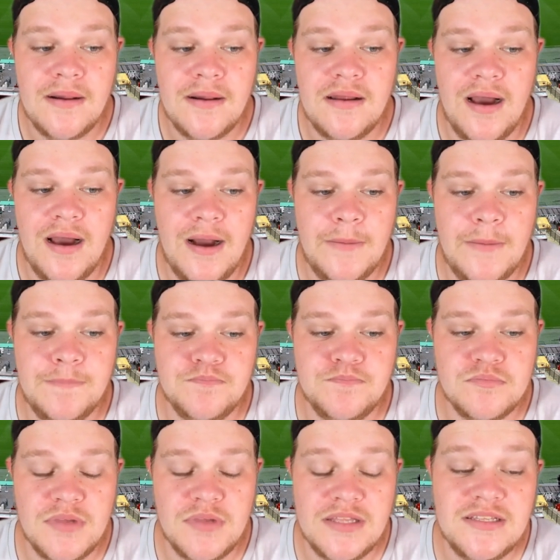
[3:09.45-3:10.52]
But
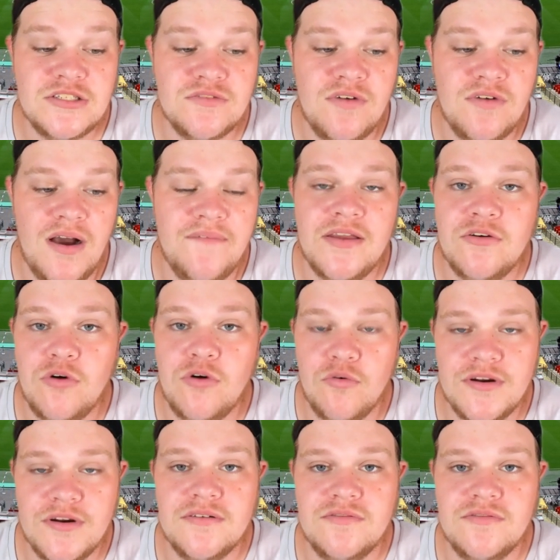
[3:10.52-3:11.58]
they did survive. They got
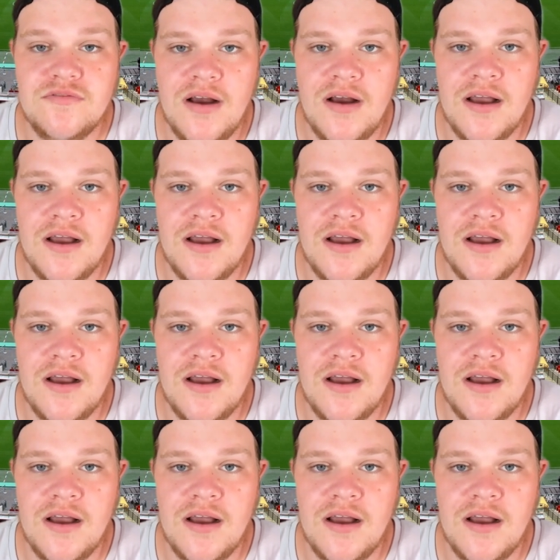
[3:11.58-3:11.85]
rid of